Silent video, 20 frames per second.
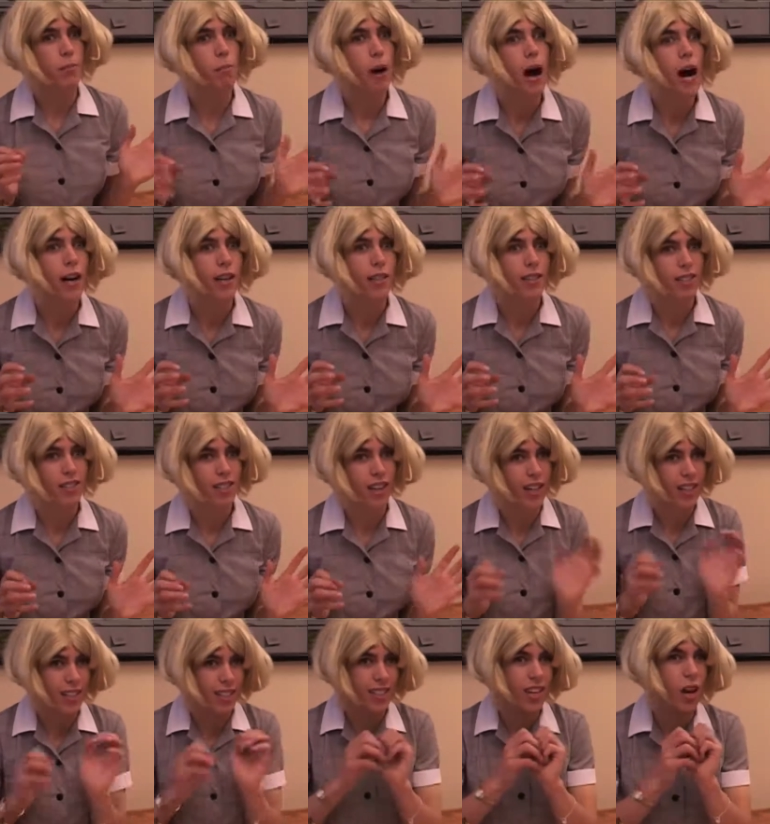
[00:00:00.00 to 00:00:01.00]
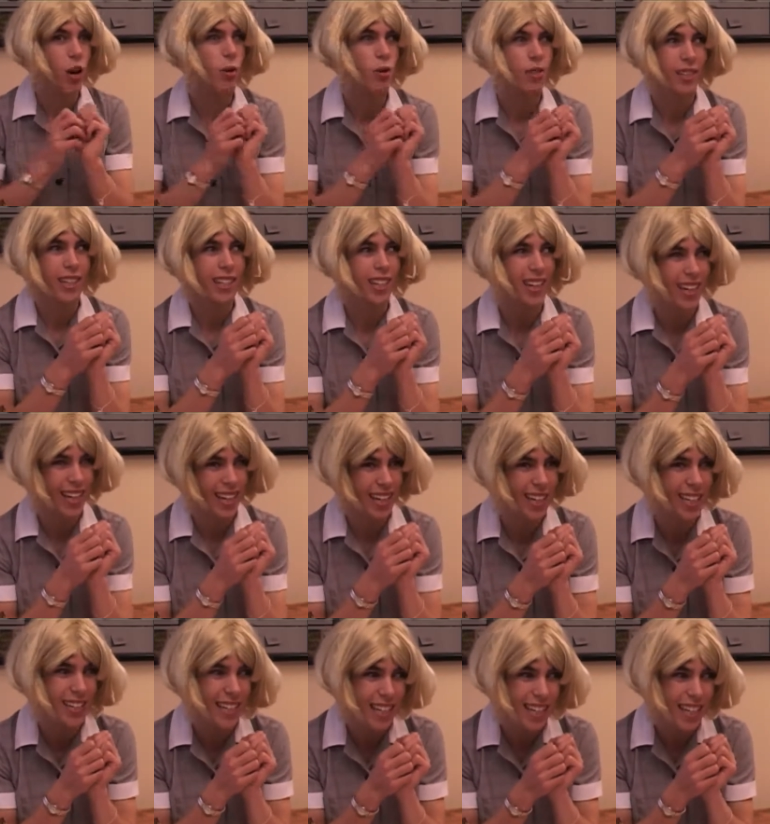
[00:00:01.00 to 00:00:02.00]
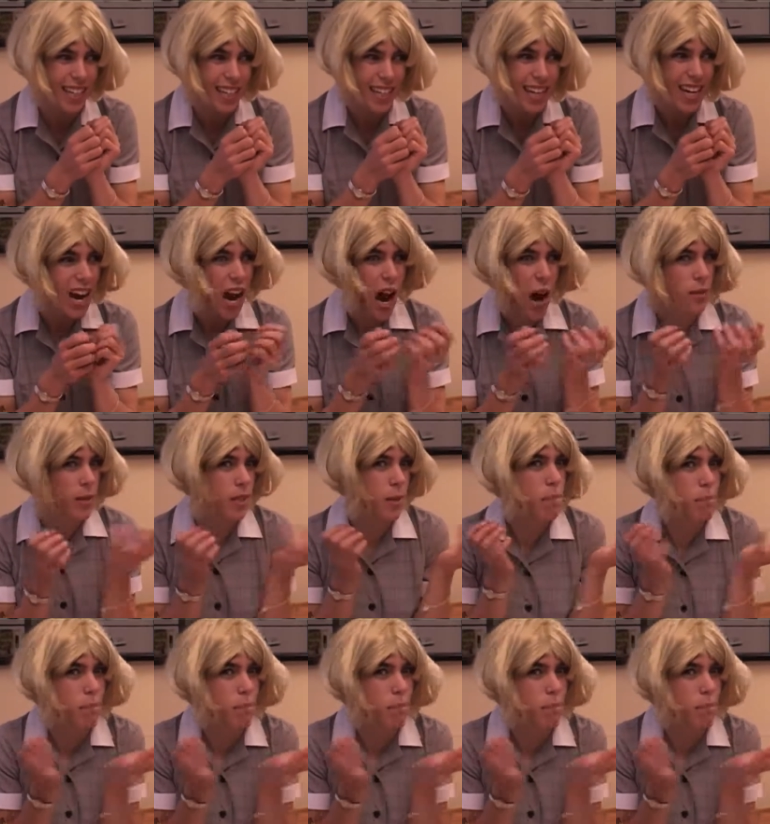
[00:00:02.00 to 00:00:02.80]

Punk, like totally like illy. I was the